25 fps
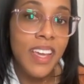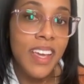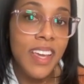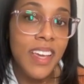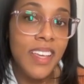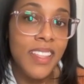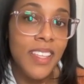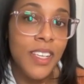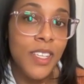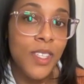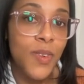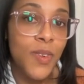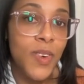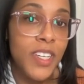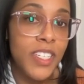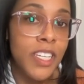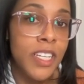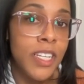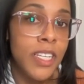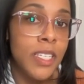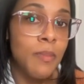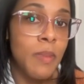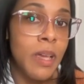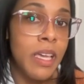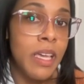This
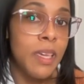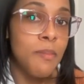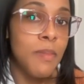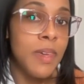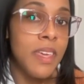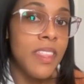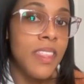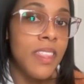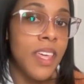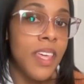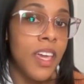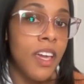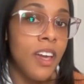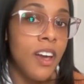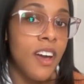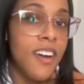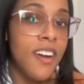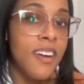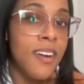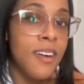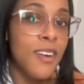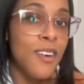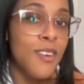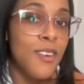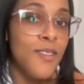question is making me think
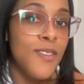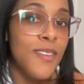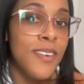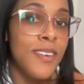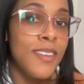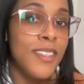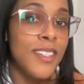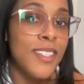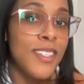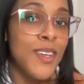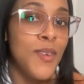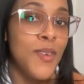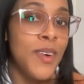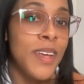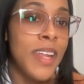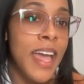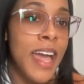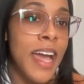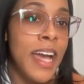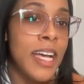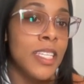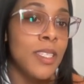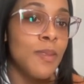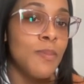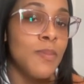of someone
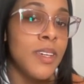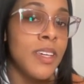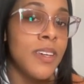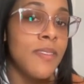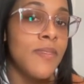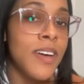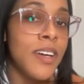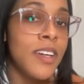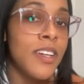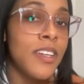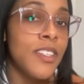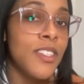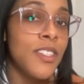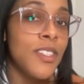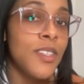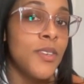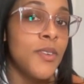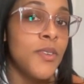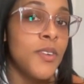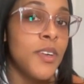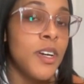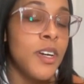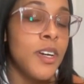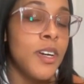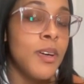asked me if I could
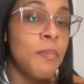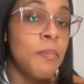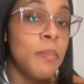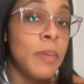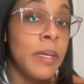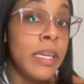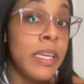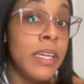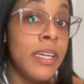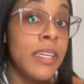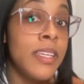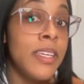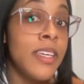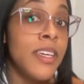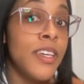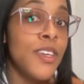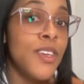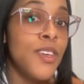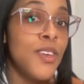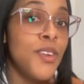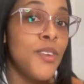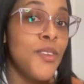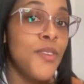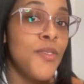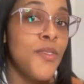do a
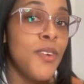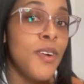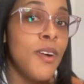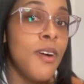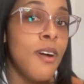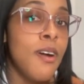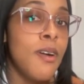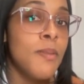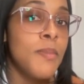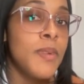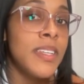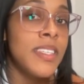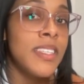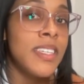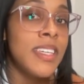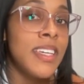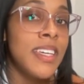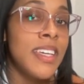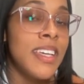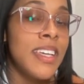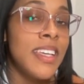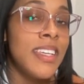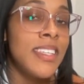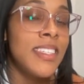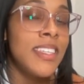PDU for
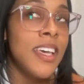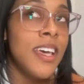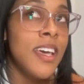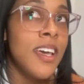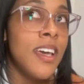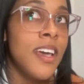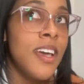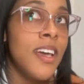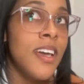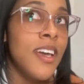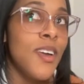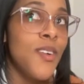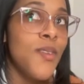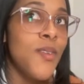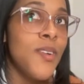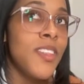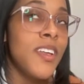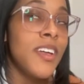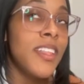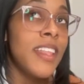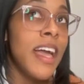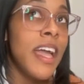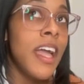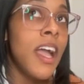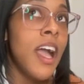RBTs, where
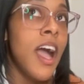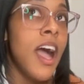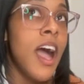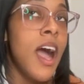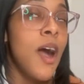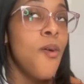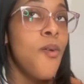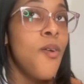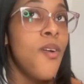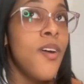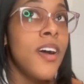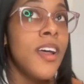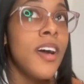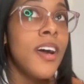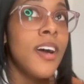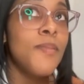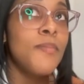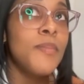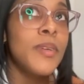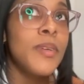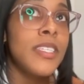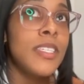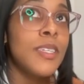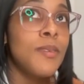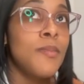they're like, I want
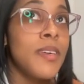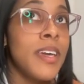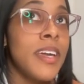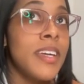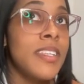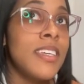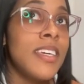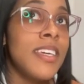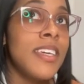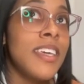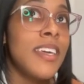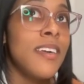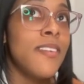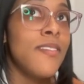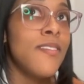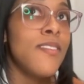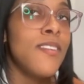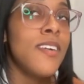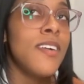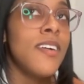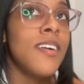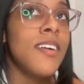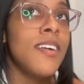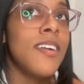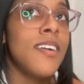a BCBA to give
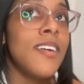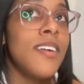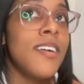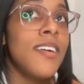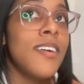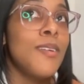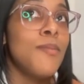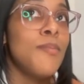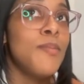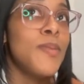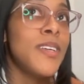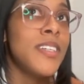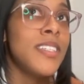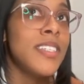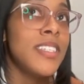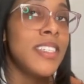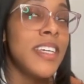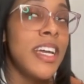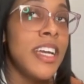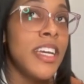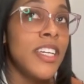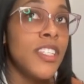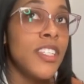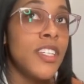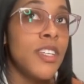a
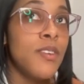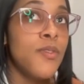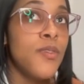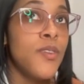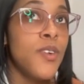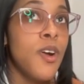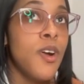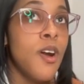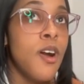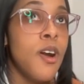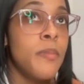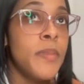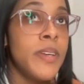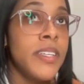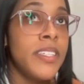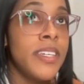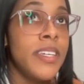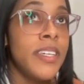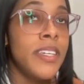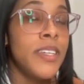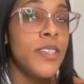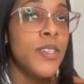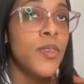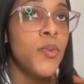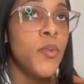presentation for
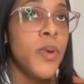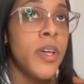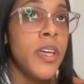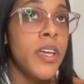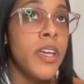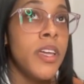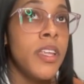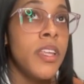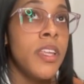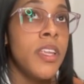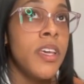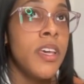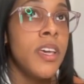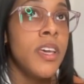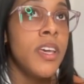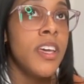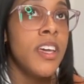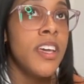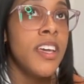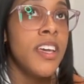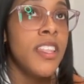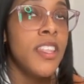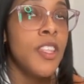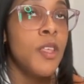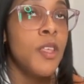RBTs when
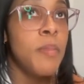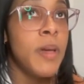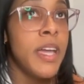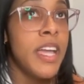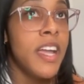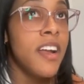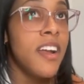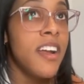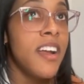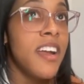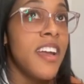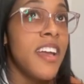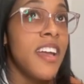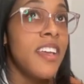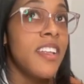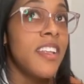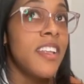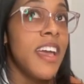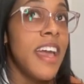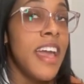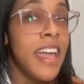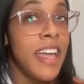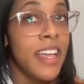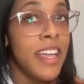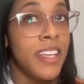the parent
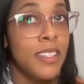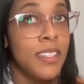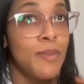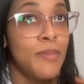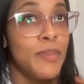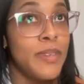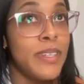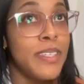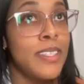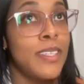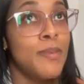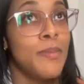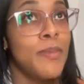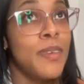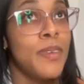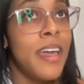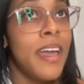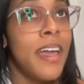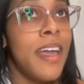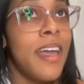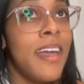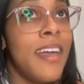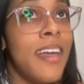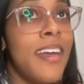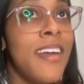hates the
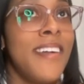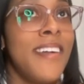BCBA